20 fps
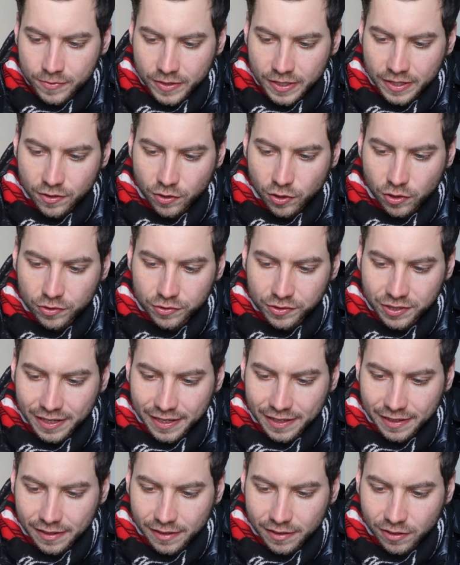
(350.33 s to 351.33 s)
And
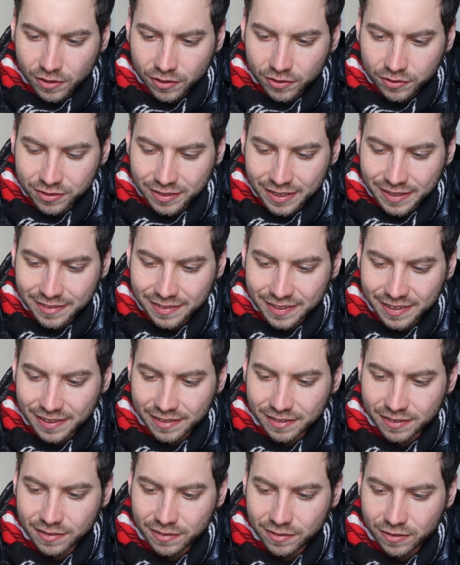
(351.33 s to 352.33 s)
all state
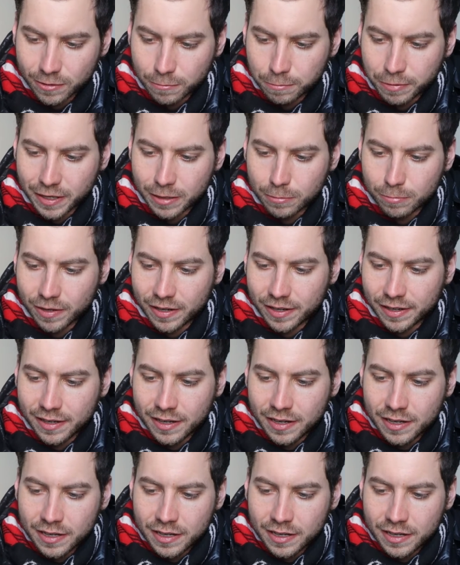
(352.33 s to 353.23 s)
taxes are paid by